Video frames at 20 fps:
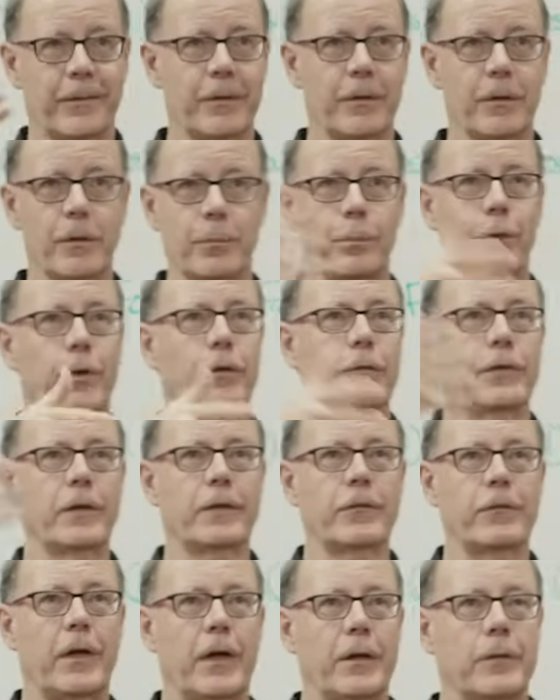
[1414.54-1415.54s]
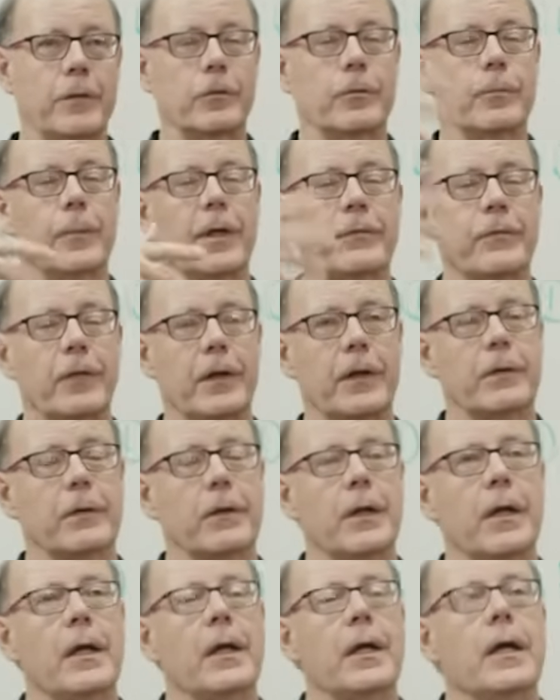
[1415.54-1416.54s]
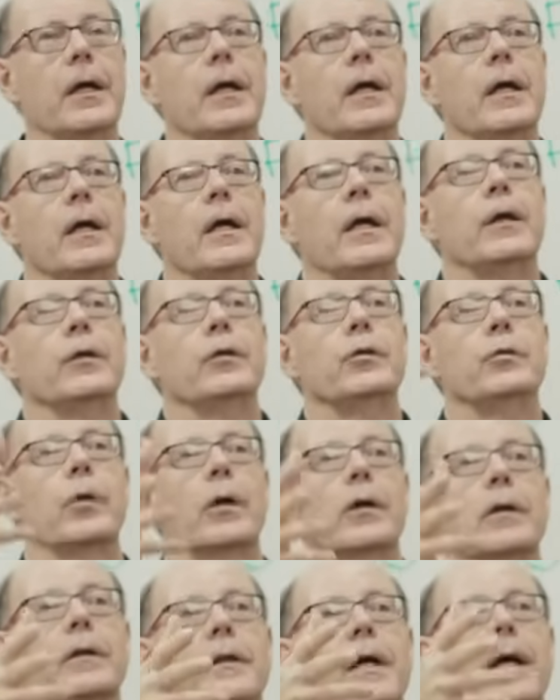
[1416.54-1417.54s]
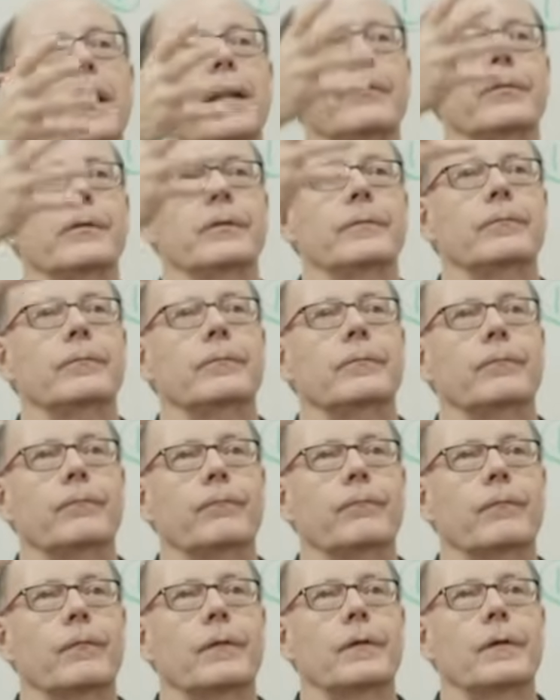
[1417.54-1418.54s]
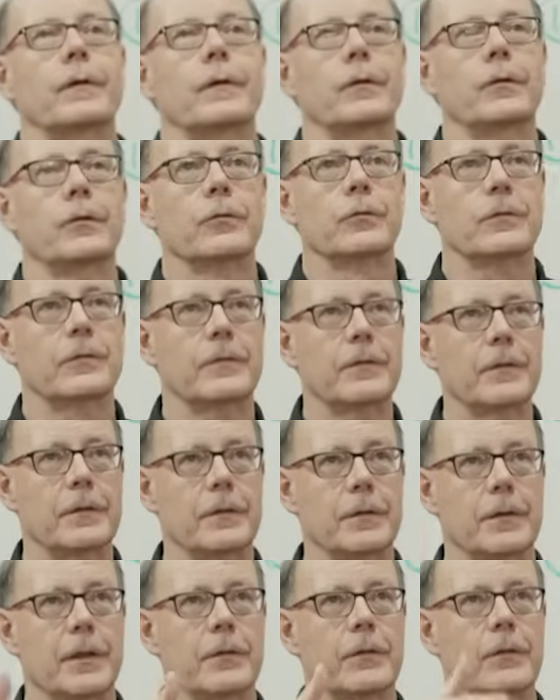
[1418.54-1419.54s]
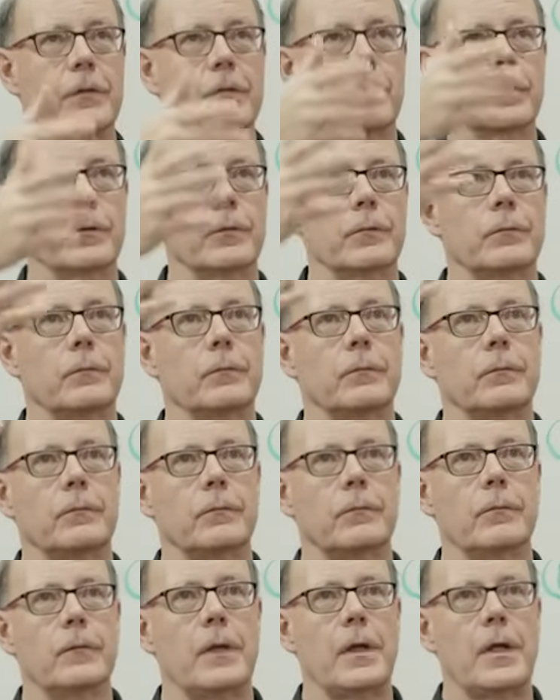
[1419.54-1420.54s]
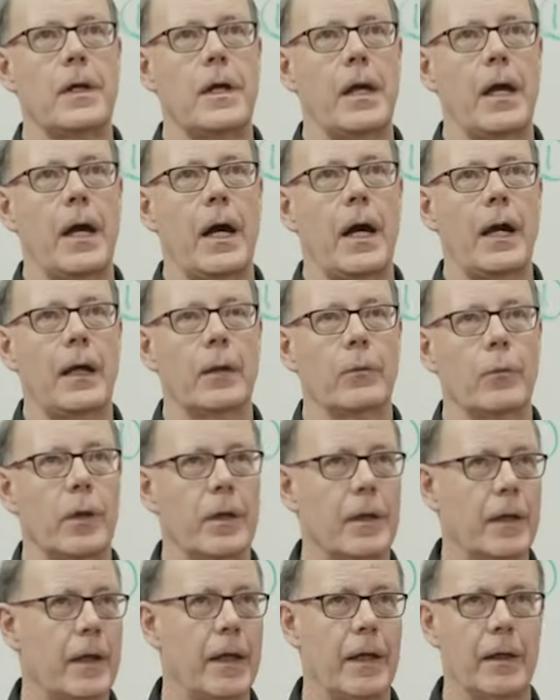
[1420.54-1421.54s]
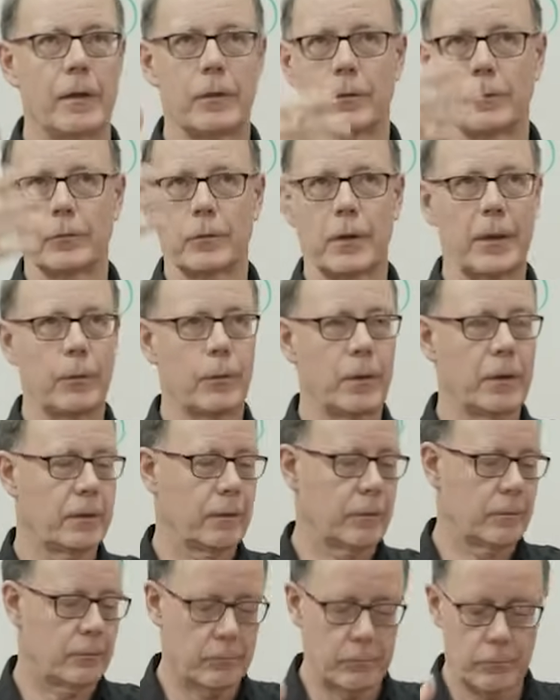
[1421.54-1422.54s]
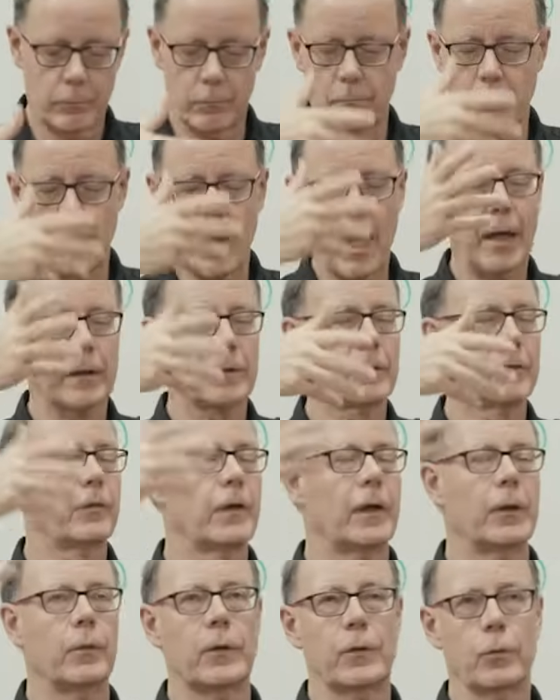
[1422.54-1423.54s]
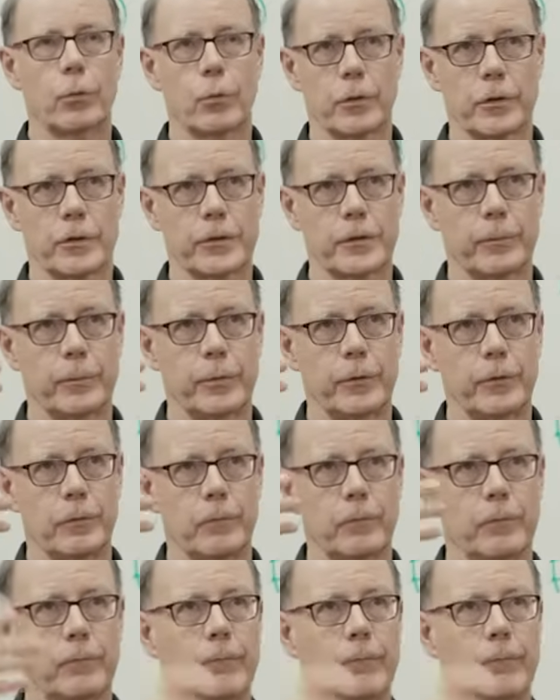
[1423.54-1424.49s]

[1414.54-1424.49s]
the perfect Father, you're my Father, you are in heaven. You're seated on the throne. I want to hallow, I want to magnify, I want to worship you.